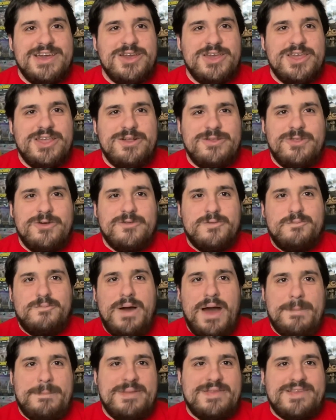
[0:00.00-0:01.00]
You know, those
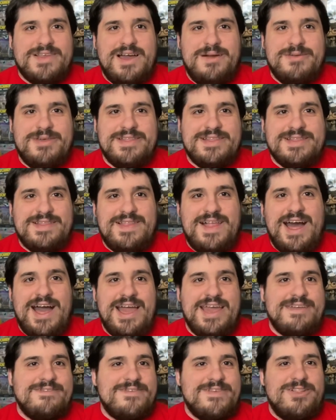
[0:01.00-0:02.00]
puppets coming to
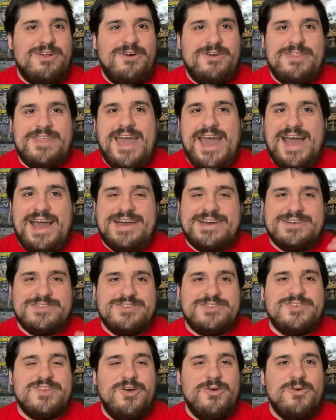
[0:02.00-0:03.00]
life and all that.
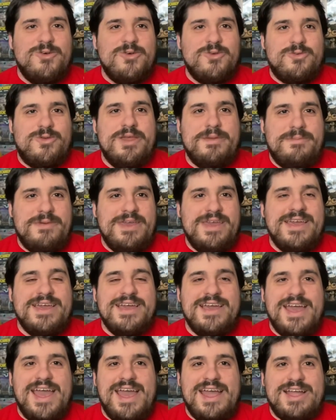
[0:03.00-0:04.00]
So creepy
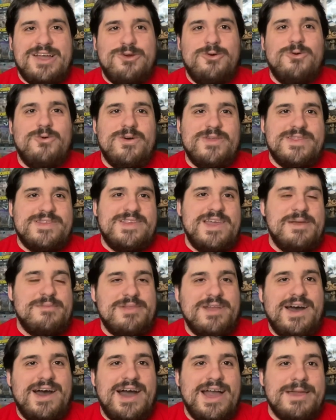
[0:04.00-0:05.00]
and cool at the same
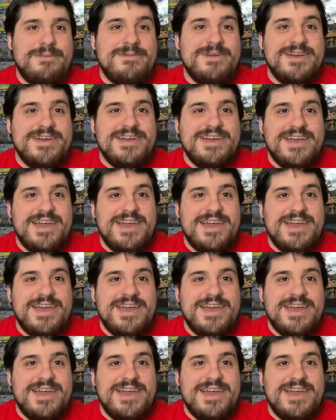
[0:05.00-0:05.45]
time.